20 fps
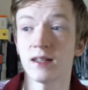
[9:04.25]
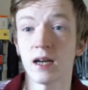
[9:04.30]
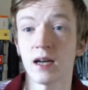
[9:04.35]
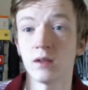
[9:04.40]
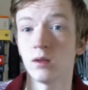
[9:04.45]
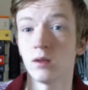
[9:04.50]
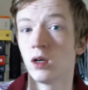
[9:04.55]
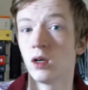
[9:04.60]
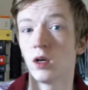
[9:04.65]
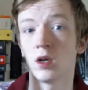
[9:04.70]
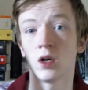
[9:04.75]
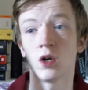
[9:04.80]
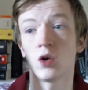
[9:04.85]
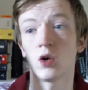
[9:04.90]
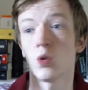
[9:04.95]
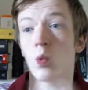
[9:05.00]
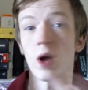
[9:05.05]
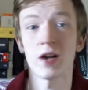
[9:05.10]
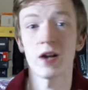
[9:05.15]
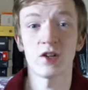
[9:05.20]
out
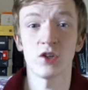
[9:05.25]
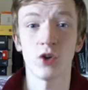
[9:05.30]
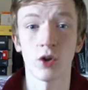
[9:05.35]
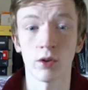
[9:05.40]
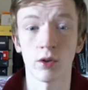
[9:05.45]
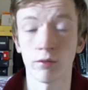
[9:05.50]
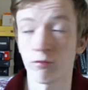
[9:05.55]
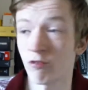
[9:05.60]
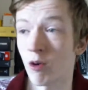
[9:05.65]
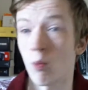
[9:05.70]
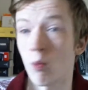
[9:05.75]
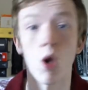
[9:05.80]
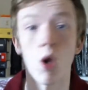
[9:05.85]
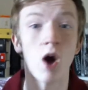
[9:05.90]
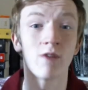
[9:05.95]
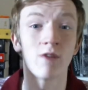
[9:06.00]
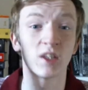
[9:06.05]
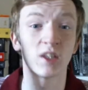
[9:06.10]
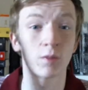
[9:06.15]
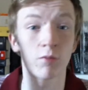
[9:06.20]
where she got them from, what
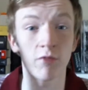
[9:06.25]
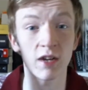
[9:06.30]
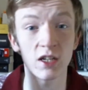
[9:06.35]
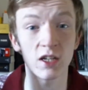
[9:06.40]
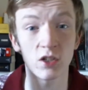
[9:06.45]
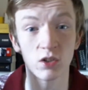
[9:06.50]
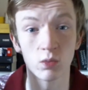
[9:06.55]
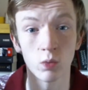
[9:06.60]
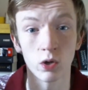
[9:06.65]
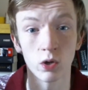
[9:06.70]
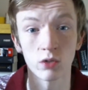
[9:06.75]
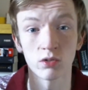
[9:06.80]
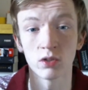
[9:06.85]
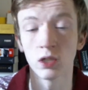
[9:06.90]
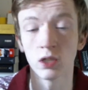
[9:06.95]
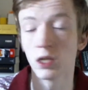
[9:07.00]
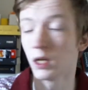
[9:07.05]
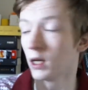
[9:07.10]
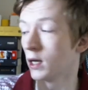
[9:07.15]
her inspiration was.